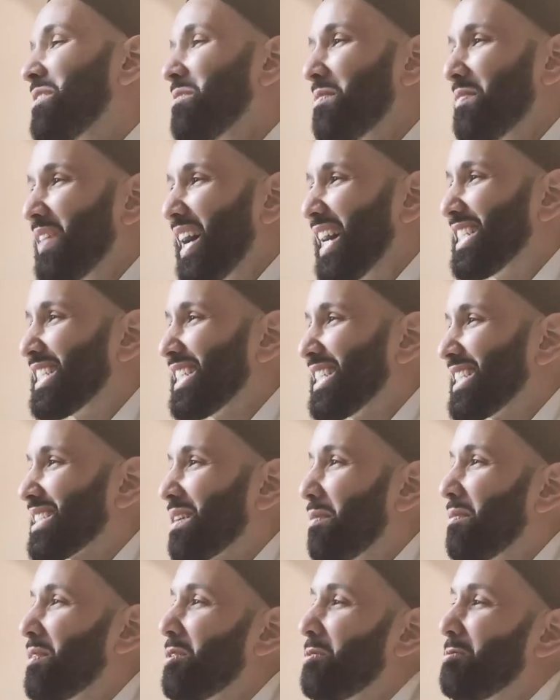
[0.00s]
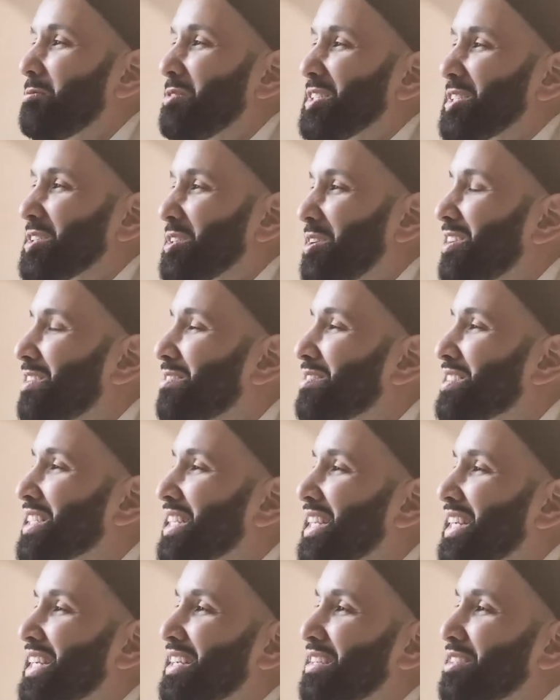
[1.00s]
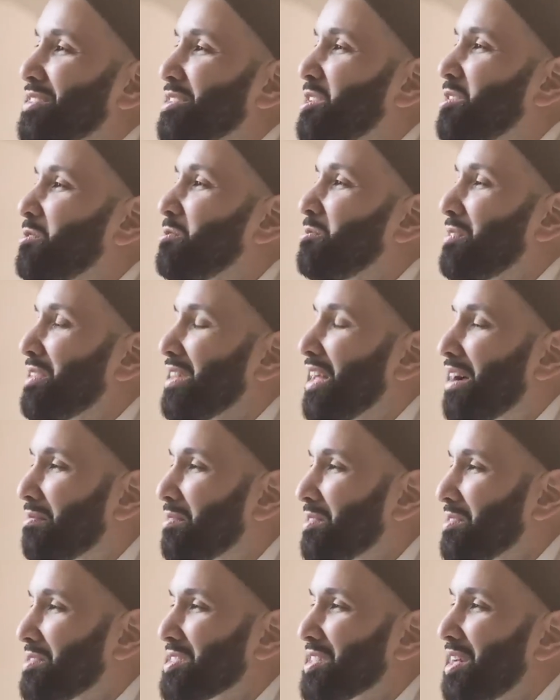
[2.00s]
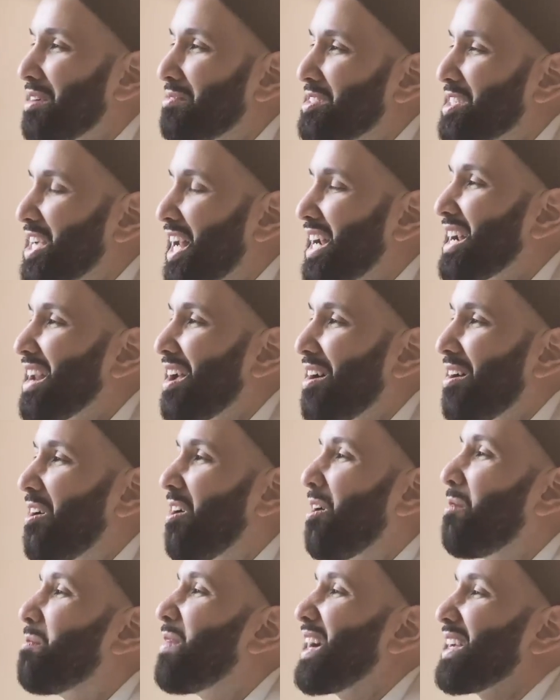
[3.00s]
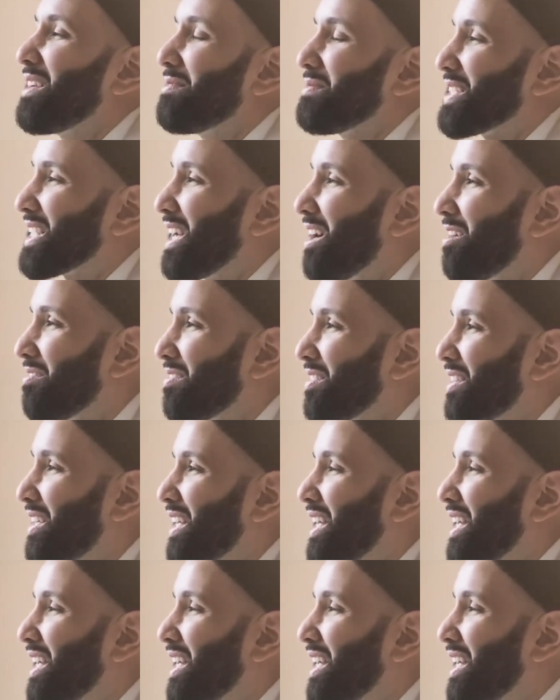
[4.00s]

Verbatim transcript: you imagine someone who reserves two levels of Jannah all by himself?